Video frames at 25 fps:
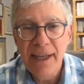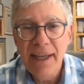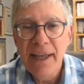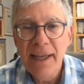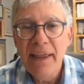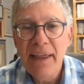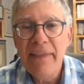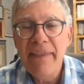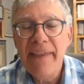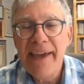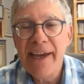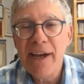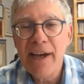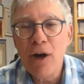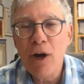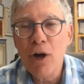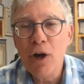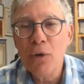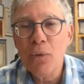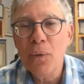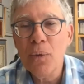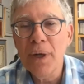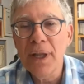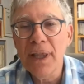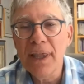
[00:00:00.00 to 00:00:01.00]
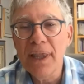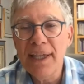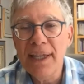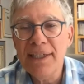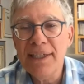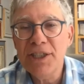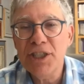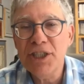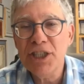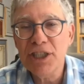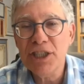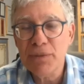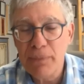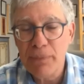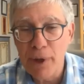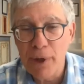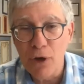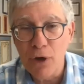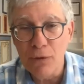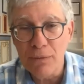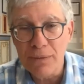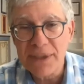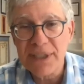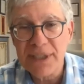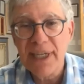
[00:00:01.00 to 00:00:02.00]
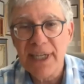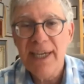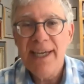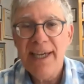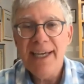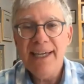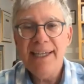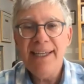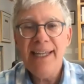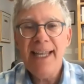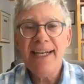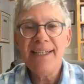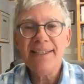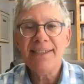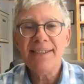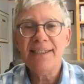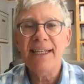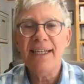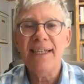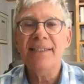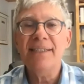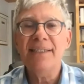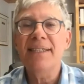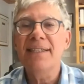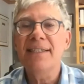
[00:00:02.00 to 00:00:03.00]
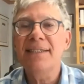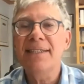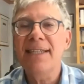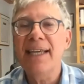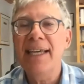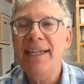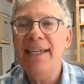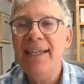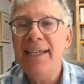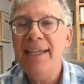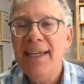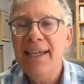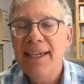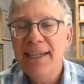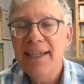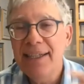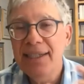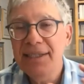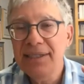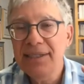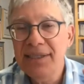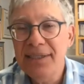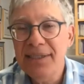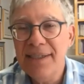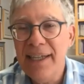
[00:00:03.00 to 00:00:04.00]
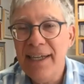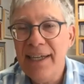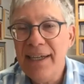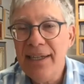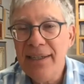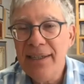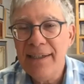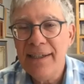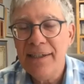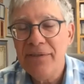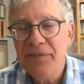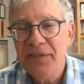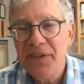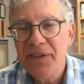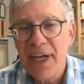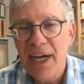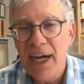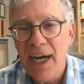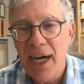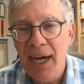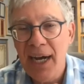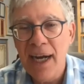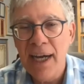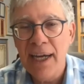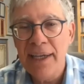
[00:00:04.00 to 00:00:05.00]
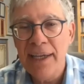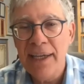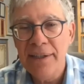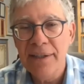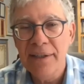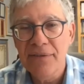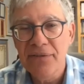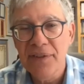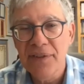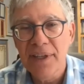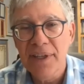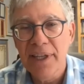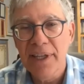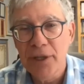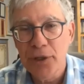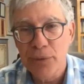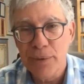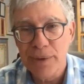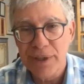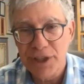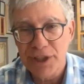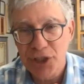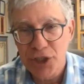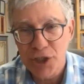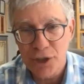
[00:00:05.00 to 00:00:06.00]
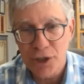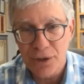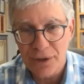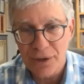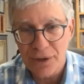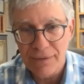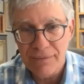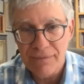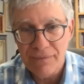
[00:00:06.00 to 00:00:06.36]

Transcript: They are religious poems. In that sense, it's a distinctive kind of literature.